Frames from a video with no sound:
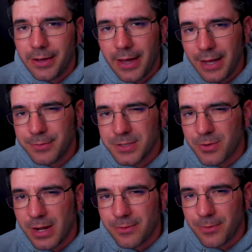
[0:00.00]
I was
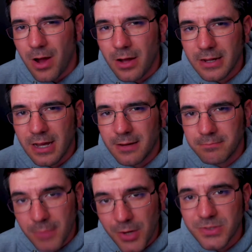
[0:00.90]
quite wrong on
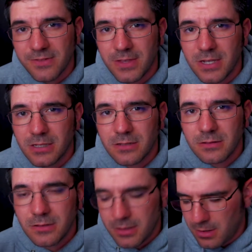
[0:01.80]
most of these.
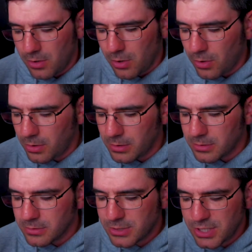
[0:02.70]
Hole
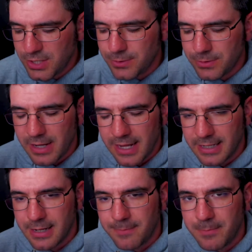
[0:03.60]
2 ended
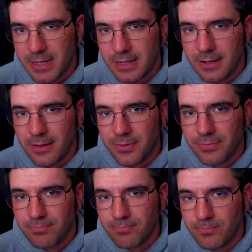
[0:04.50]
up being
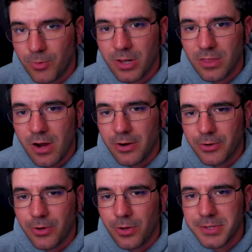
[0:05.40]
one of the harder
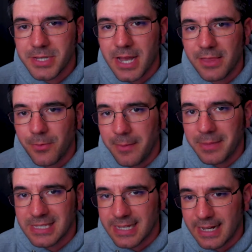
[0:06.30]
holes on the
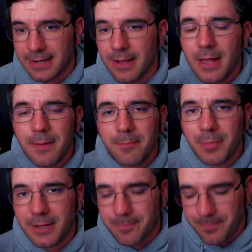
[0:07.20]
women's side.
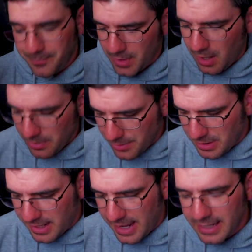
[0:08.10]
But other than
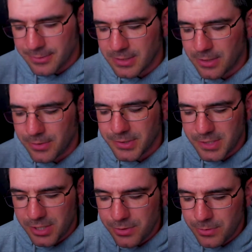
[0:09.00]
that, it was holes
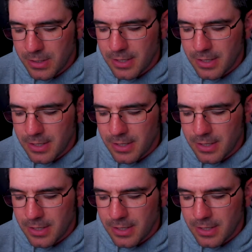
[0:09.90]
2,